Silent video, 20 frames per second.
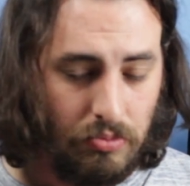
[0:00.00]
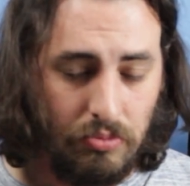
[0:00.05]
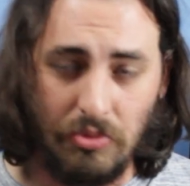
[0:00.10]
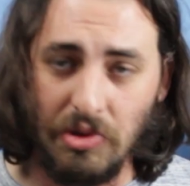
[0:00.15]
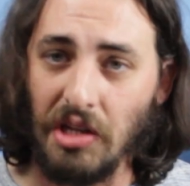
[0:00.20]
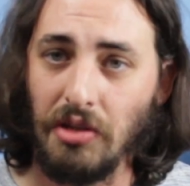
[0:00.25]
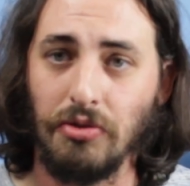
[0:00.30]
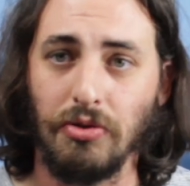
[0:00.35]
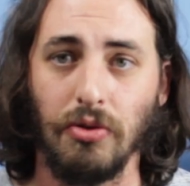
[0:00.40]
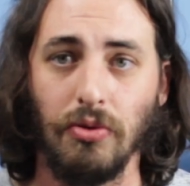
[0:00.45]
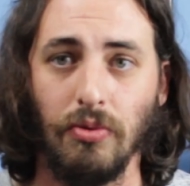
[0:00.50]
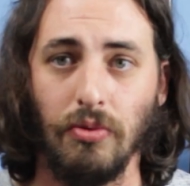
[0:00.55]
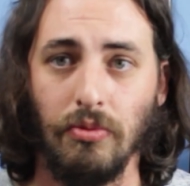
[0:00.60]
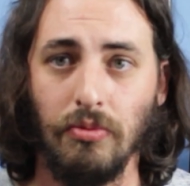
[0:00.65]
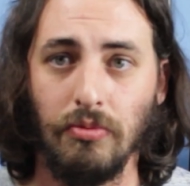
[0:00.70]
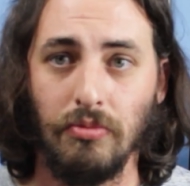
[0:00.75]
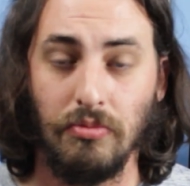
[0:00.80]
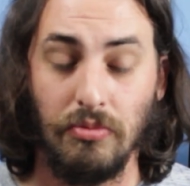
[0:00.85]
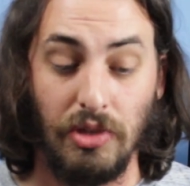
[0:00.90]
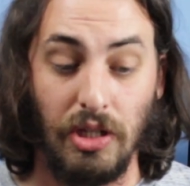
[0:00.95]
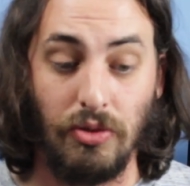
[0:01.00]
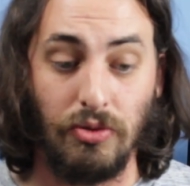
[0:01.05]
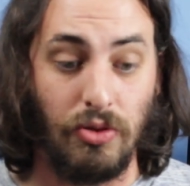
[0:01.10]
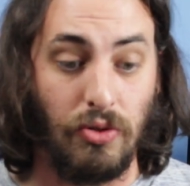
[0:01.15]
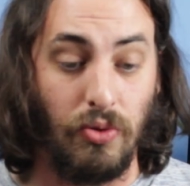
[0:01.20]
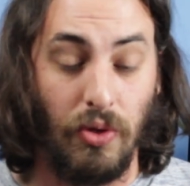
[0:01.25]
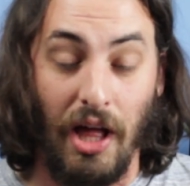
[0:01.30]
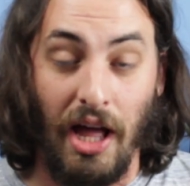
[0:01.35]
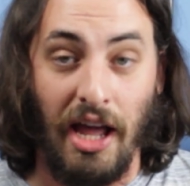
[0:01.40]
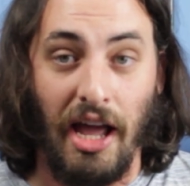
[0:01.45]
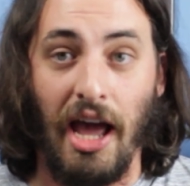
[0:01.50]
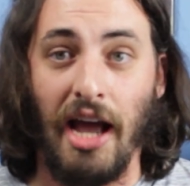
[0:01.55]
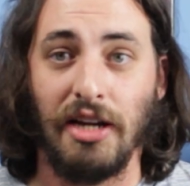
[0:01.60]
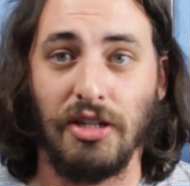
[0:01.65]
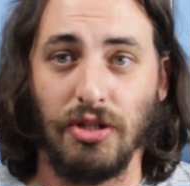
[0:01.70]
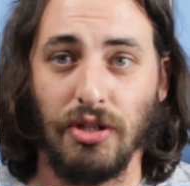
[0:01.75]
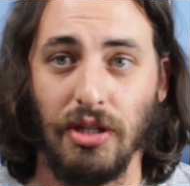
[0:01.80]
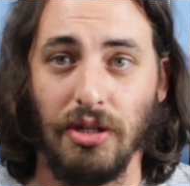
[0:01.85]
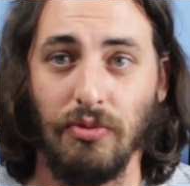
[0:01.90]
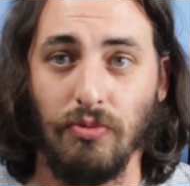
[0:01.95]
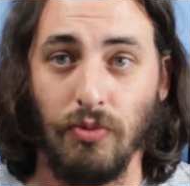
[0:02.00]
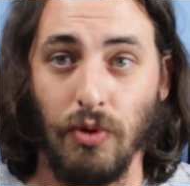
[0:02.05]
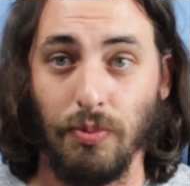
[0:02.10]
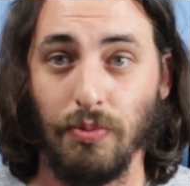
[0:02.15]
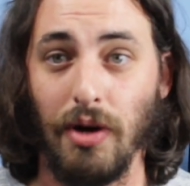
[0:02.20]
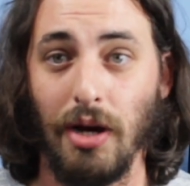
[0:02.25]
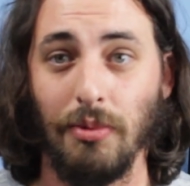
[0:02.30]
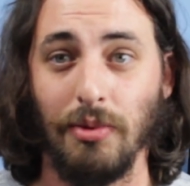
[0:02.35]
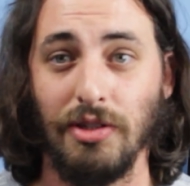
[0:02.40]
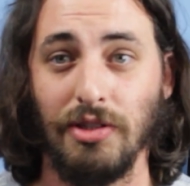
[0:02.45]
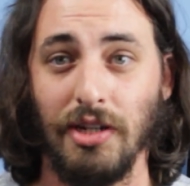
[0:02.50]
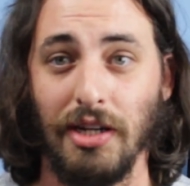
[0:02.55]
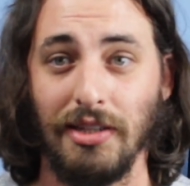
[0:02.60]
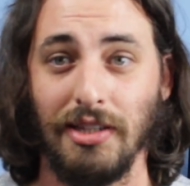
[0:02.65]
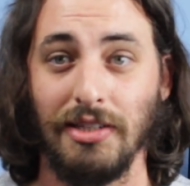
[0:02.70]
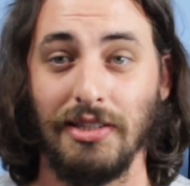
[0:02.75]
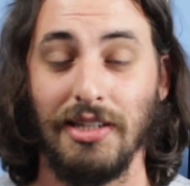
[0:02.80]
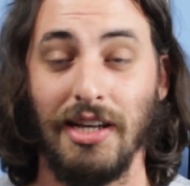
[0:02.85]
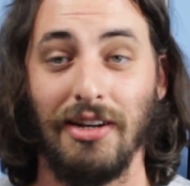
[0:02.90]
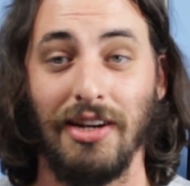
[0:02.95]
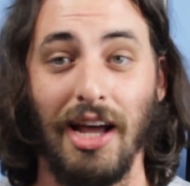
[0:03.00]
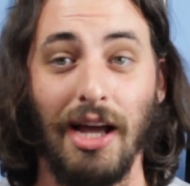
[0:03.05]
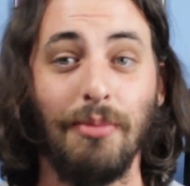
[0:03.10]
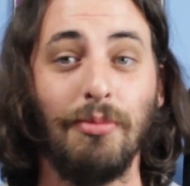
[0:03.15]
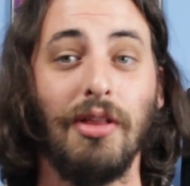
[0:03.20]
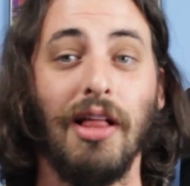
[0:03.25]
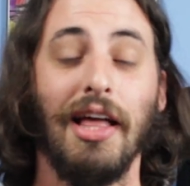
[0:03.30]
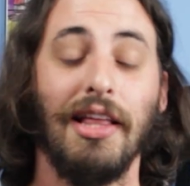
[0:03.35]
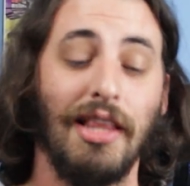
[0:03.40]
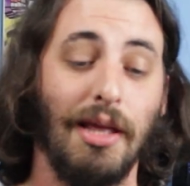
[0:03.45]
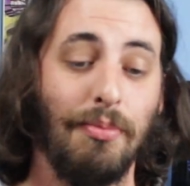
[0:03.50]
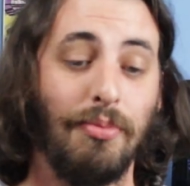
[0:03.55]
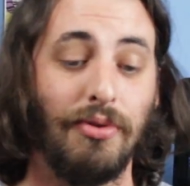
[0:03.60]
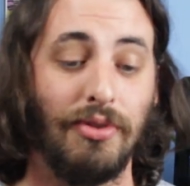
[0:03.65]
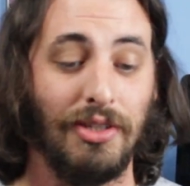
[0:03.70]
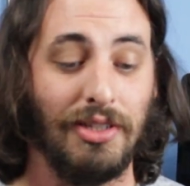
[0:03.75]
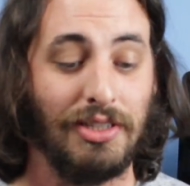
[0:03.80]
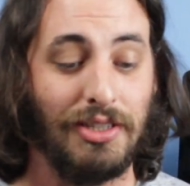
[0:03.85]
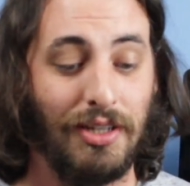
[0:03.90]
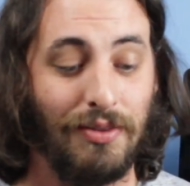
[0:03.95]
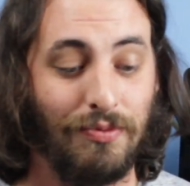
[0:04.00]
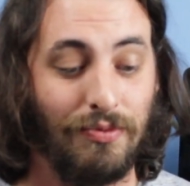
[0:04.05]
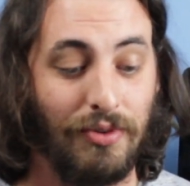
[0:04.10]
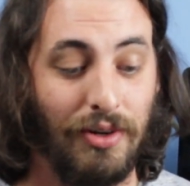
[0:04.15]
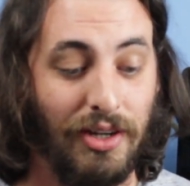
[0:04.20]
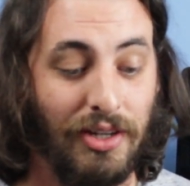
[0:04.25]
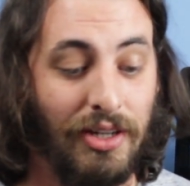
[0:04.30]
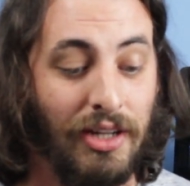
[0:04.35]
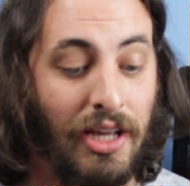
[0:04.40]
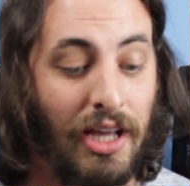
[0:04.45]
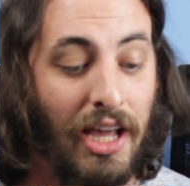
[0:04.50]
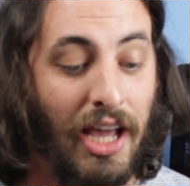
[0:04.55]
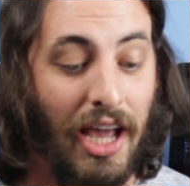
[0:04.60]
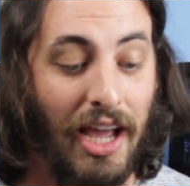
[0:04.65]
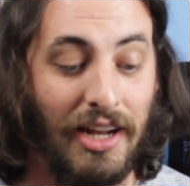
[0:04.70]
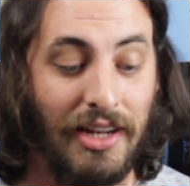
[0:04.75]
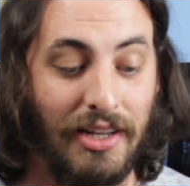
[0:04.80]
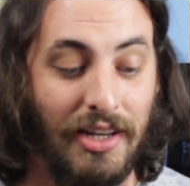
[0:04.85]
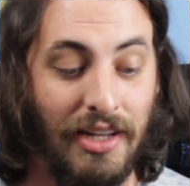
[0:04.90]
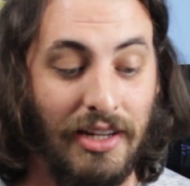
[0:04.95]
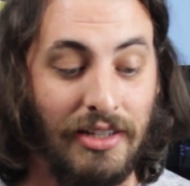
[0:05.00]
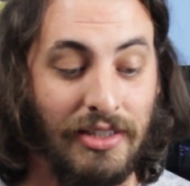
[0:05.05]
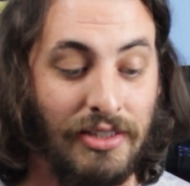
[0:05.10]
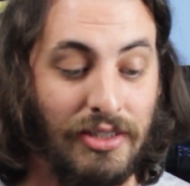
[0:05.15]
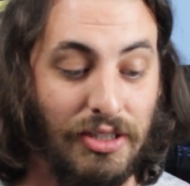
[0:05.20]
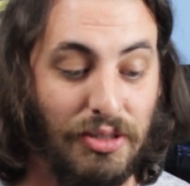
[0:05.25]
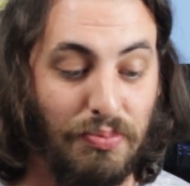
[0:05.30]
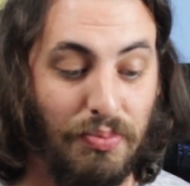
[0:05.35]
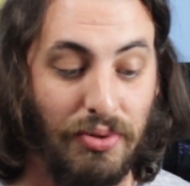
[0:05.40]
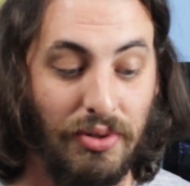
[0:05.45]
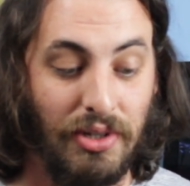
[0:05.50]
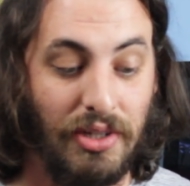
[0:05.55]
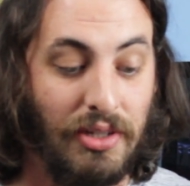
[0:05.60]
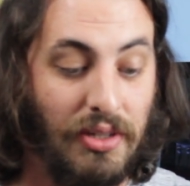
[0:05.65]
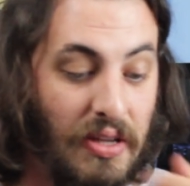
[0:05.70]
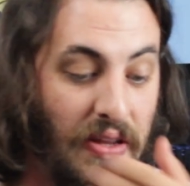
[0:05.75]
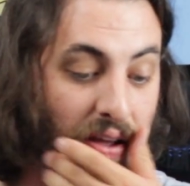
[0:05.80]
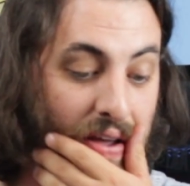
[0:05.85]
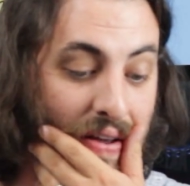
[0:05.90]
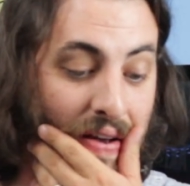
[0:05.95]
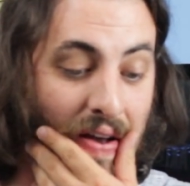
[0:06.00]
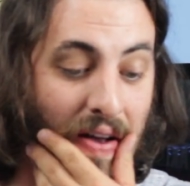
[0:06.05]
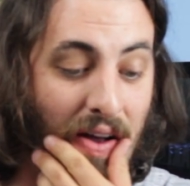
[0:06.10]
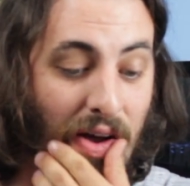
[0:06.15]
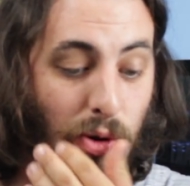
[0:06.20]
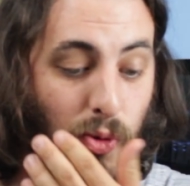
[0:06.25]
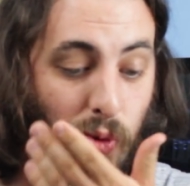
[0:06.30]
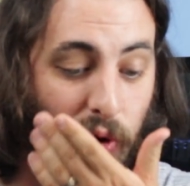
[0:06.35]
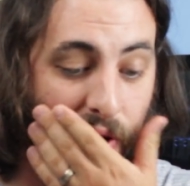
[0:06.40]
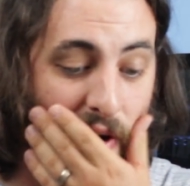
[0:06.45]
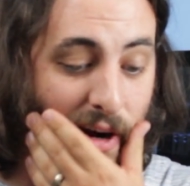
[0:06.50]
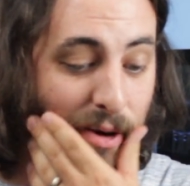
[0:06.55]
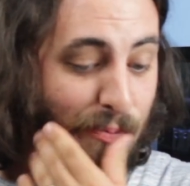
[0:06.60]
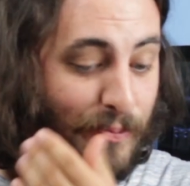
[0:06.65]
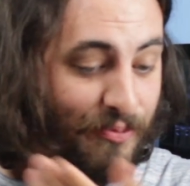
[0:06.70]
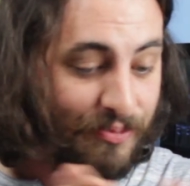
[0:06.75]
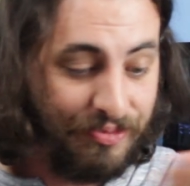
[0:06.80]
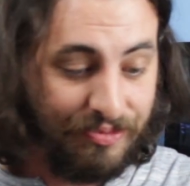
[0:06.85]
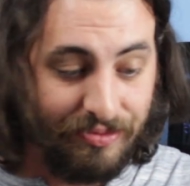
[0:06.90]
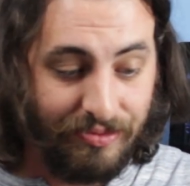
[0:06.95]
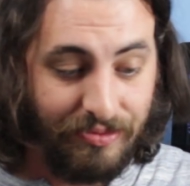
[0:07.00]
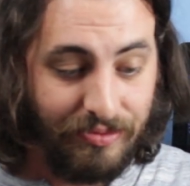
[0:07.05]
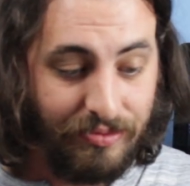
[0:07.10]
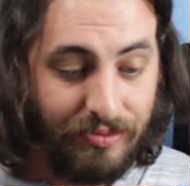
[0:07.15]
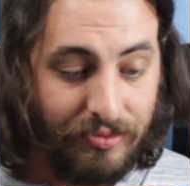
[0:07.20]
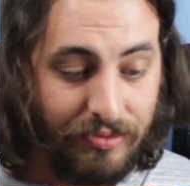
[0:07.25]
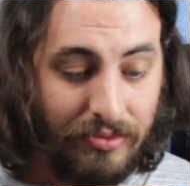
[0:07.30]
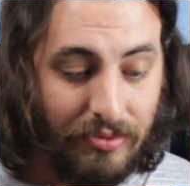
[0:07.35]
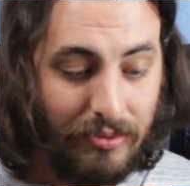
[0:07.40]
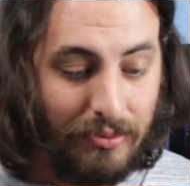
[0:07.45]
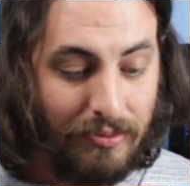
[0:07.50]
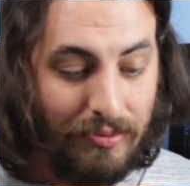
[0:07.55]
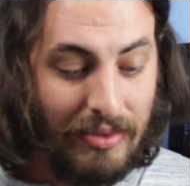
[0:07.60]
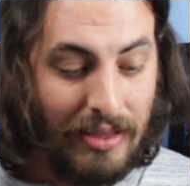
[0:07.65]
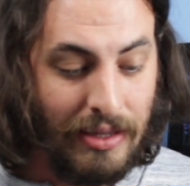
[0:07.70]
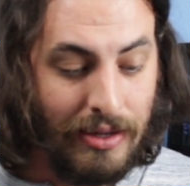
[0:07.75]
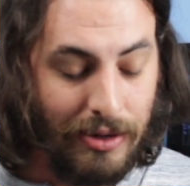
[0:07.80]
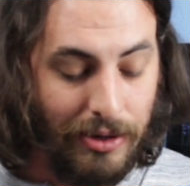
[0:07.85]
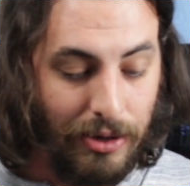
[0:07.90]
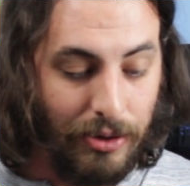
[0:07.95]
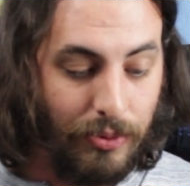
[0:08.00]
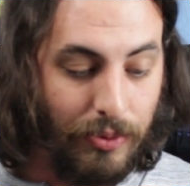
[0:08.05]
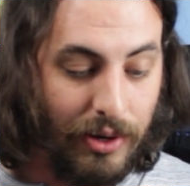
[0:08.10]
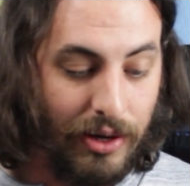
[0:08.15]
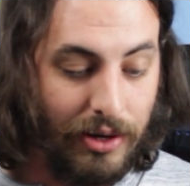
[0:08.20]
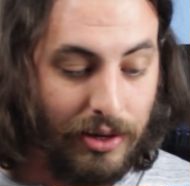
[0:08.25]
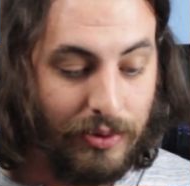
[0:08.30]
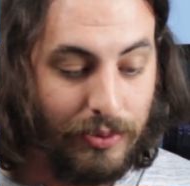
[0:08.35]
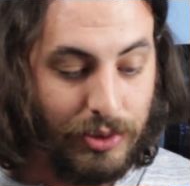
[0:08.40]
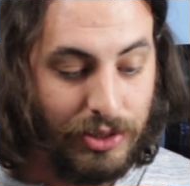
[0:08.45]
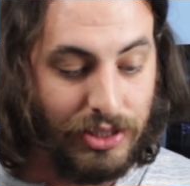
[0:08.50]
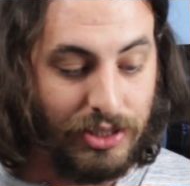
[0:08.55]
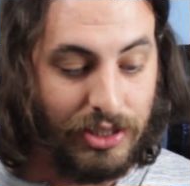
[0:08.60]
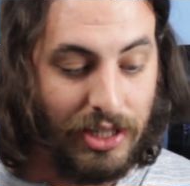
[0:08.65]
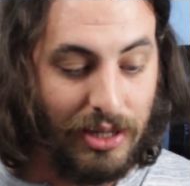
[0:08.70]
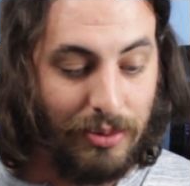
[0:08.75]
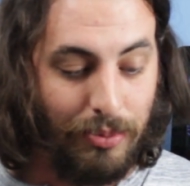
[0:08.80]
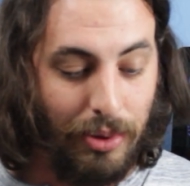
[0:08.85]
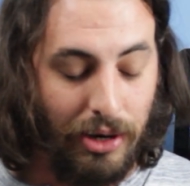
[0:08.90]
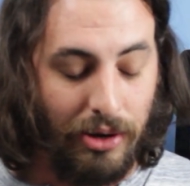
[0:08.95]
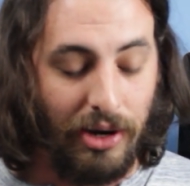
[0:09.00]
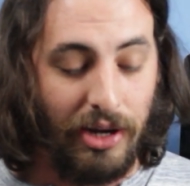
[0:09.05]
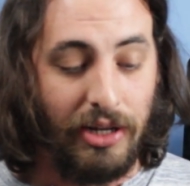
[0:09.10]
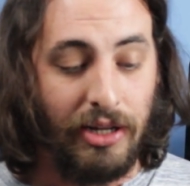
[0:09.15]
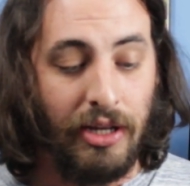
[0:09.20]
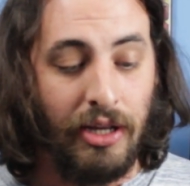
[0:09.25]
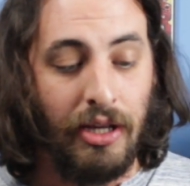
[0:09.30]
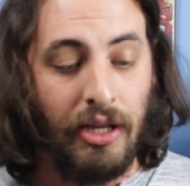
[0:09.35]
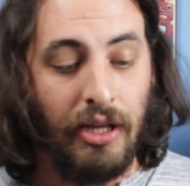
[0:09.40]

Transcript: Sounds cool. Sounds cool. I actually will probably check this out. I'm glad they put this up front and didn't just put it where it would just get buried.